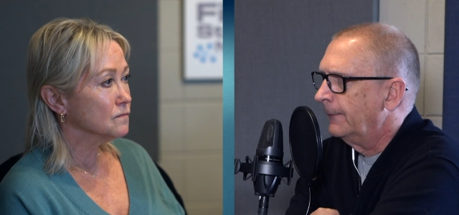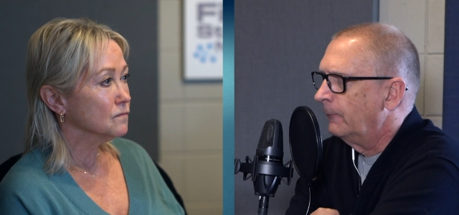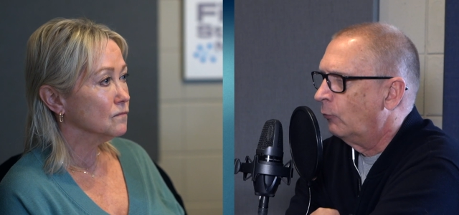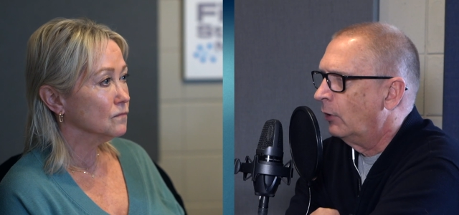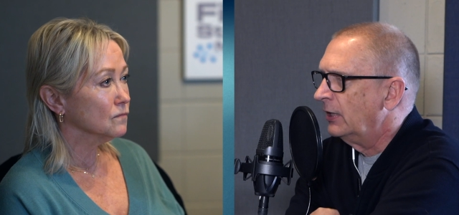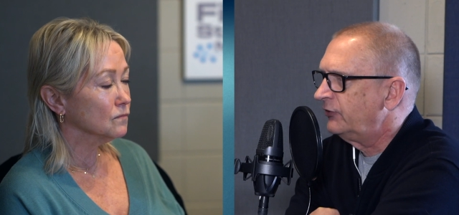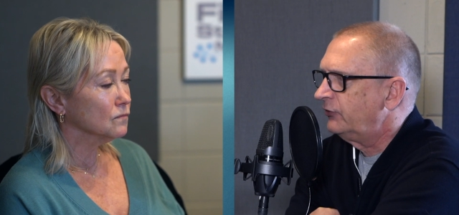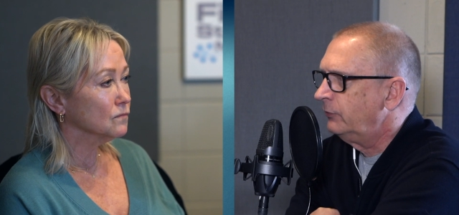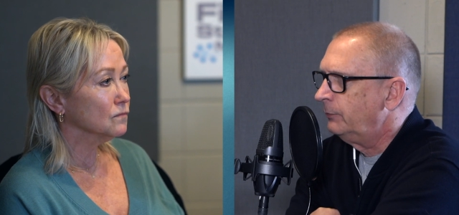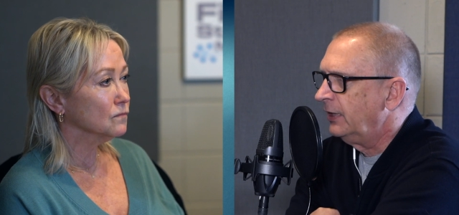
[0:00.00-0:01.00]
Speaker 1: wants
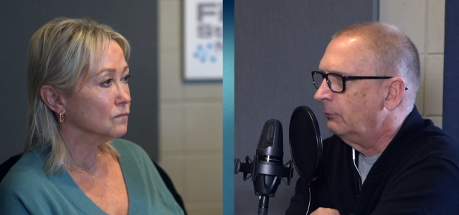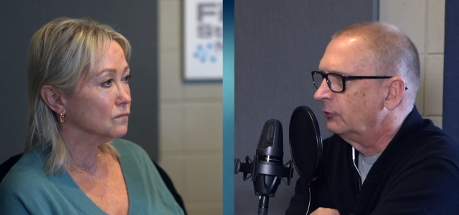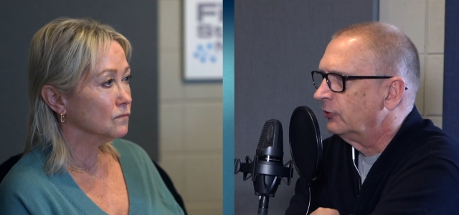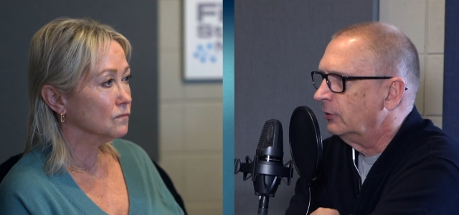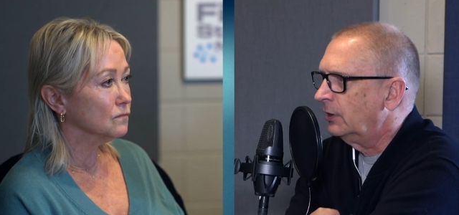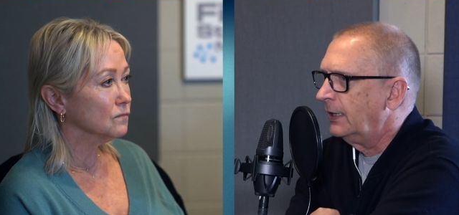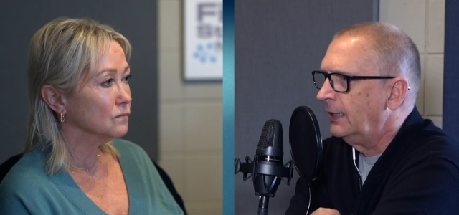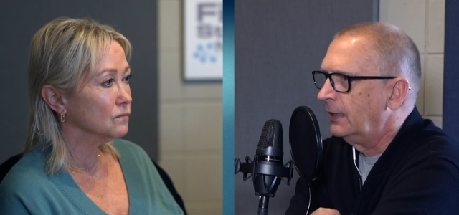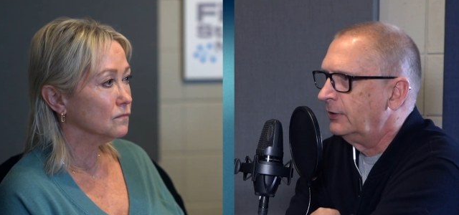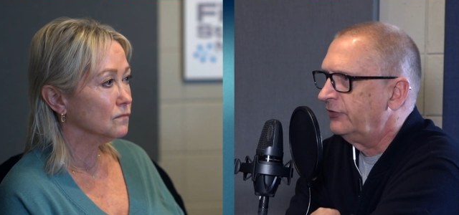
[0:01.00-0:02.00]
to be able to look
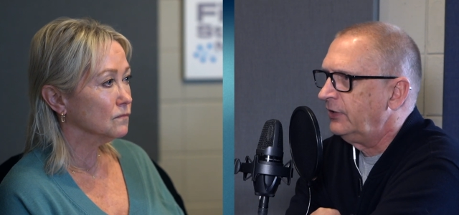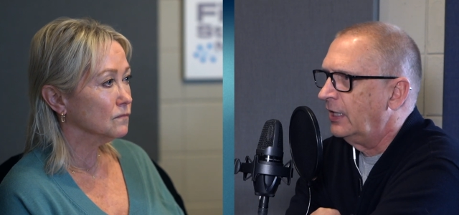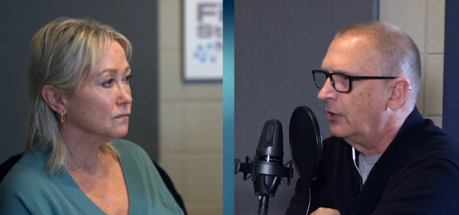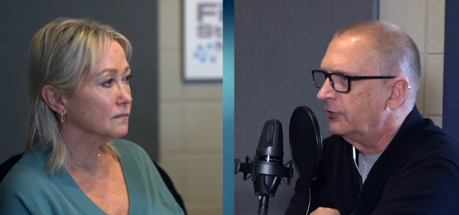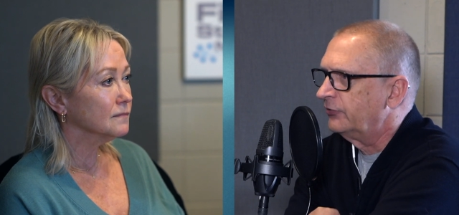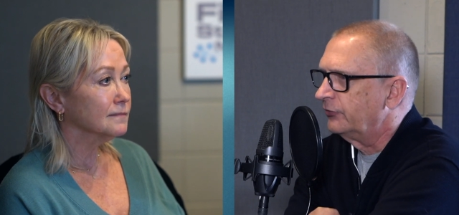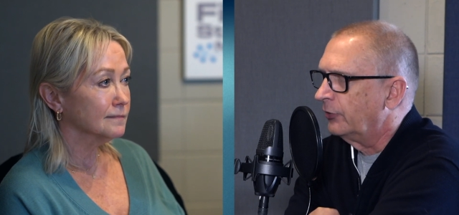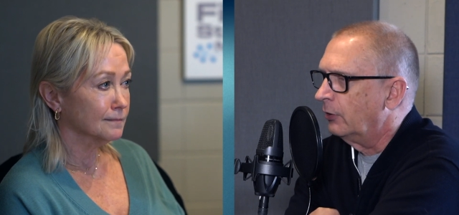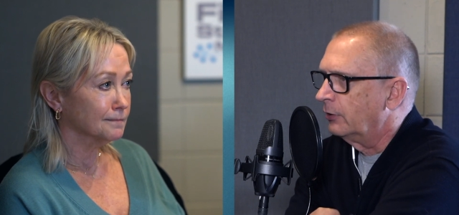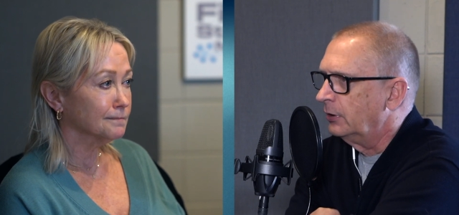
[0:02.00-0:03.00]
ahead and see how this is
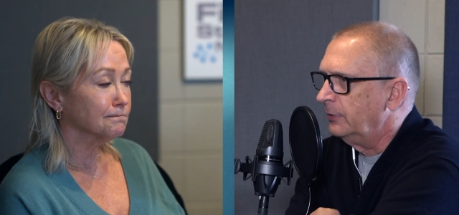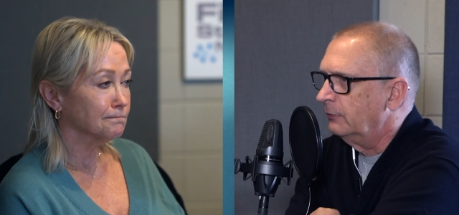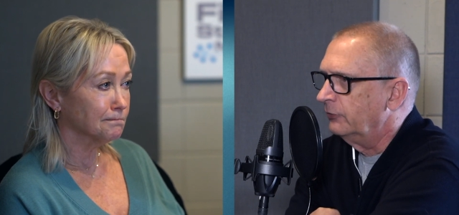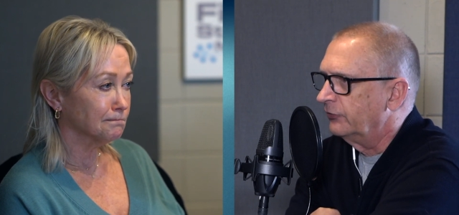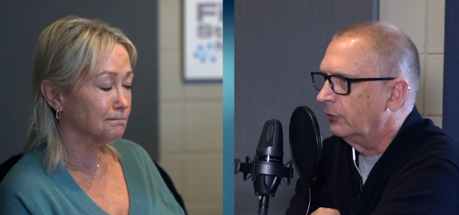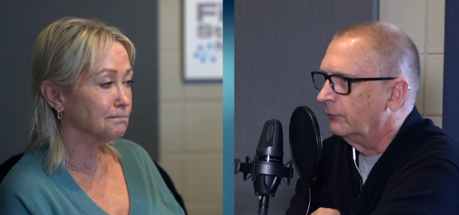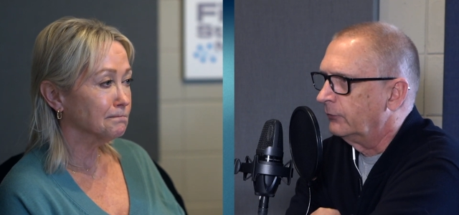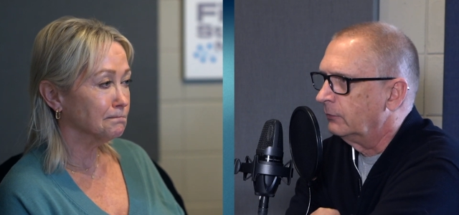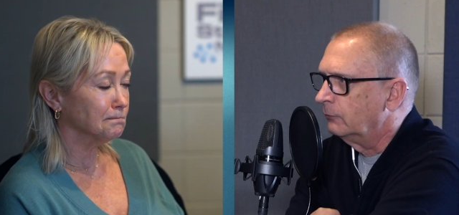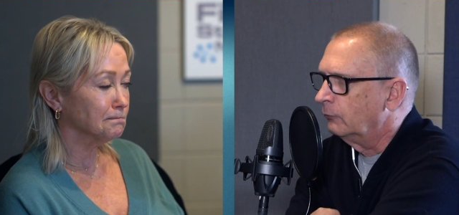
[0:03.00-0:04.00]
all going to be
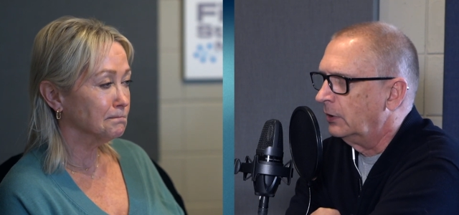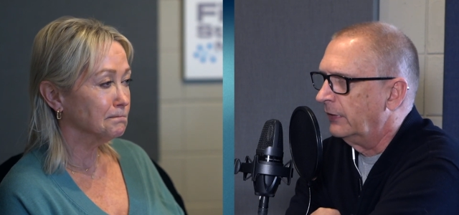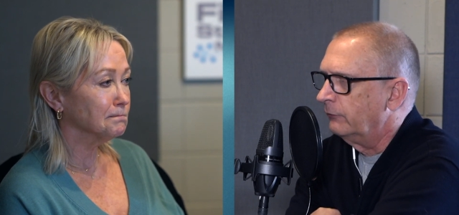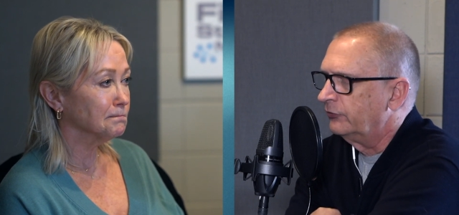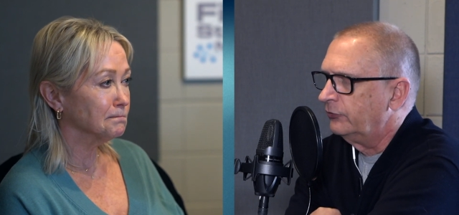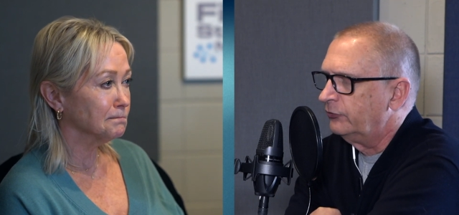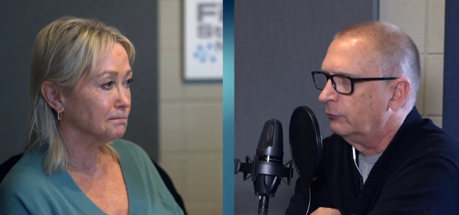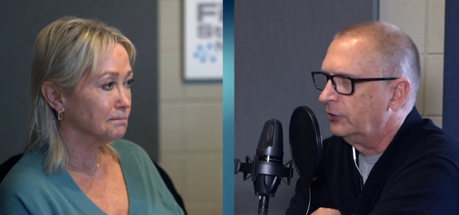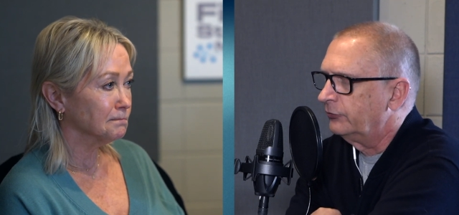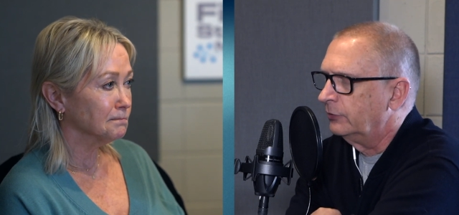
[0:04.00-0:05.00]
resolved, mm-hmm. whatever
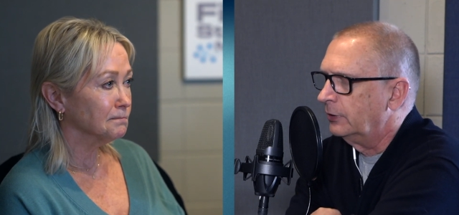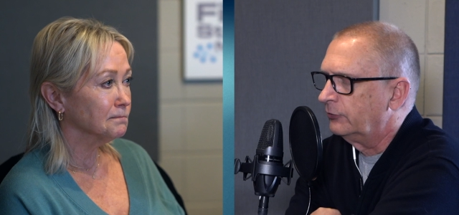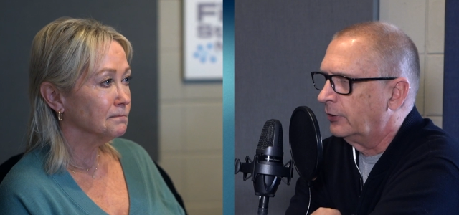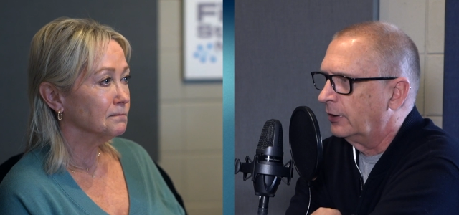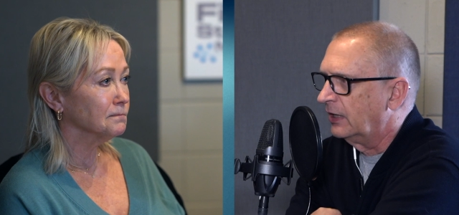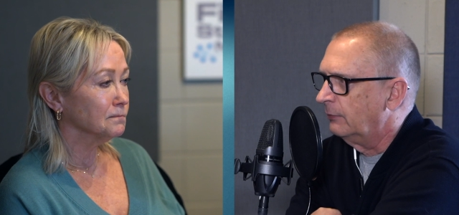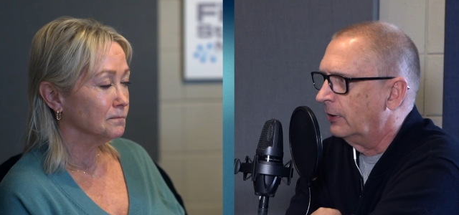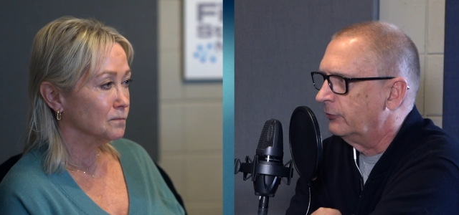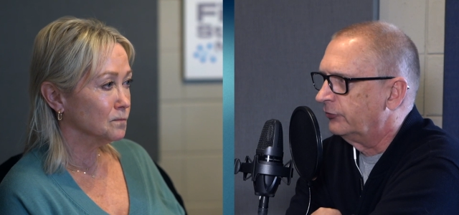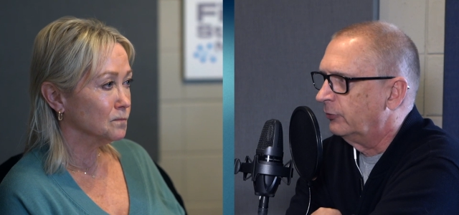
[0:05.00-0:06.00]
situation that you're talking
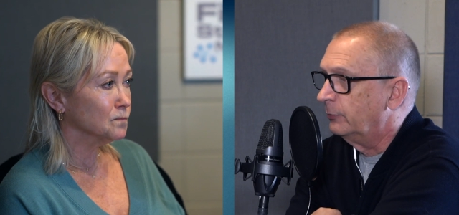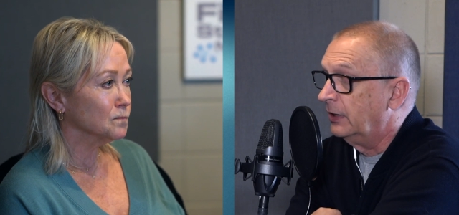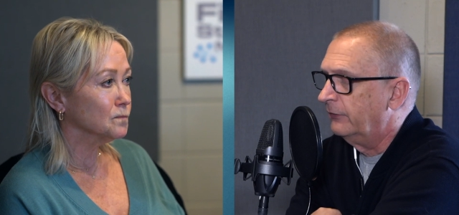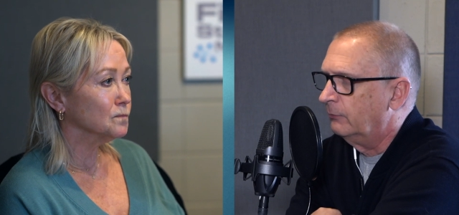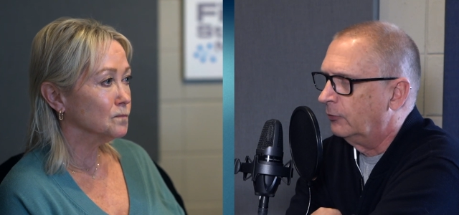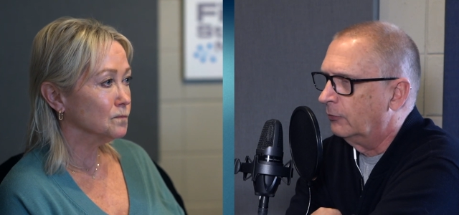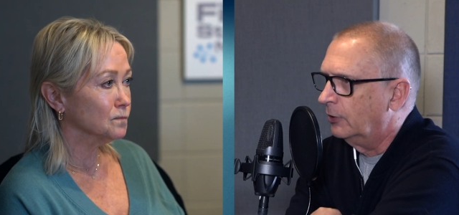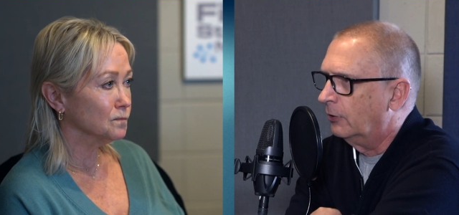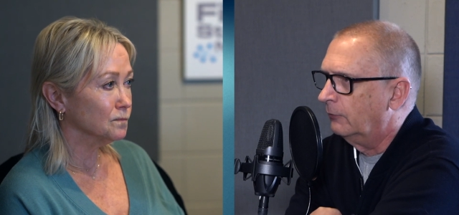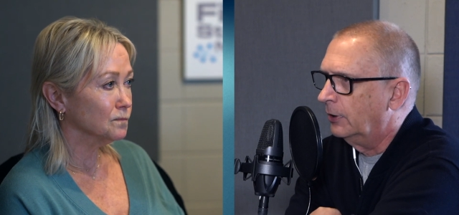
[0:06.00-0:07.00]
about. There's so many of them
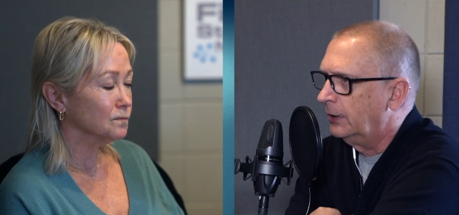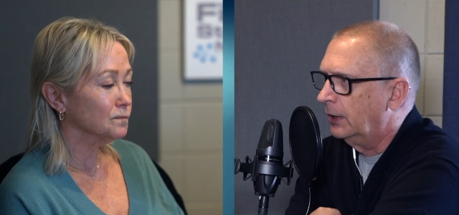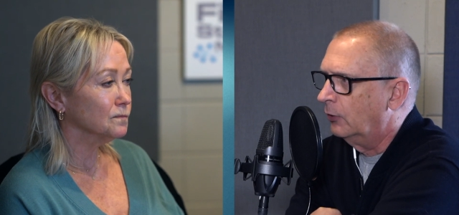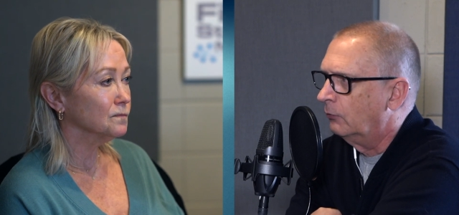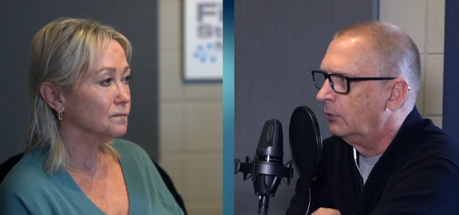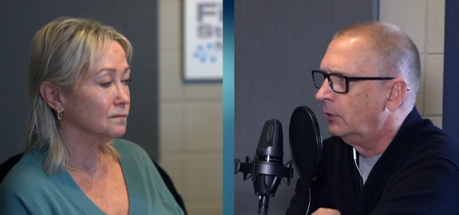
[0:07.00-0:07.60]
going on right now.